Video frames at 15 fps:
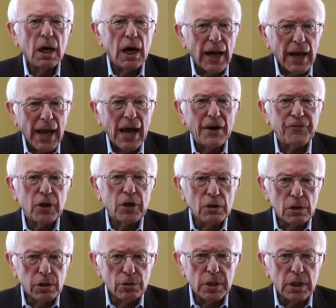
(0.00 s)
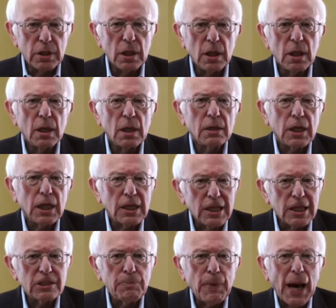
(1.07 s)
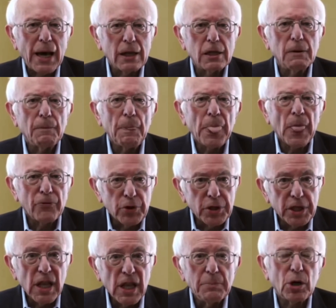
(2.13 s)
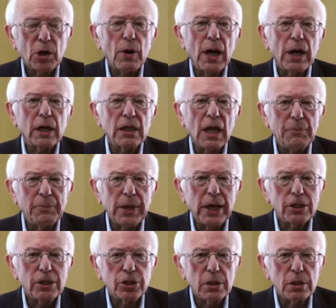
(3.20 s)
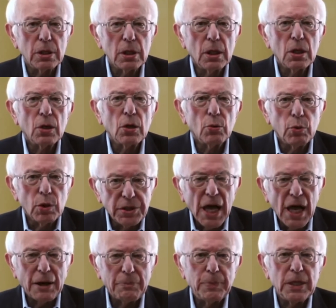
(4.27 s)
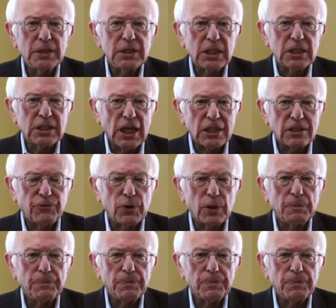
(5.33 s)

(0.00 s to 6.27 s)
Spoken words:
I have concluded that this battle for the Democratic nomination will not be successful.